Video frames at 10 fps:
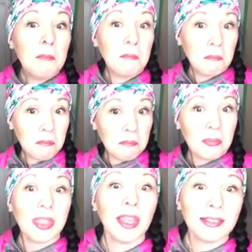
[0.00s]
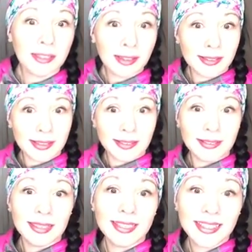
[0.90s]
Hmm, that sounds
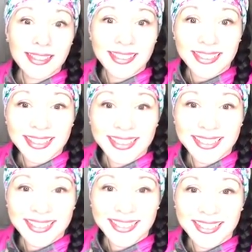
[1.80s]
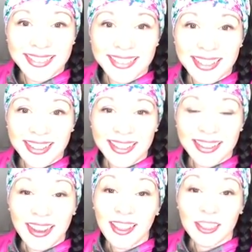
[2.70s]
good. That sounds good.
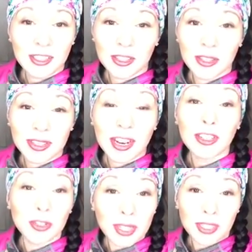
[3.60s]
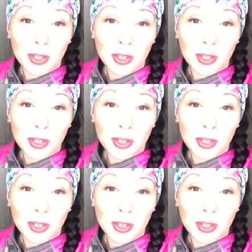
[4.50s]
I like to cook, or you like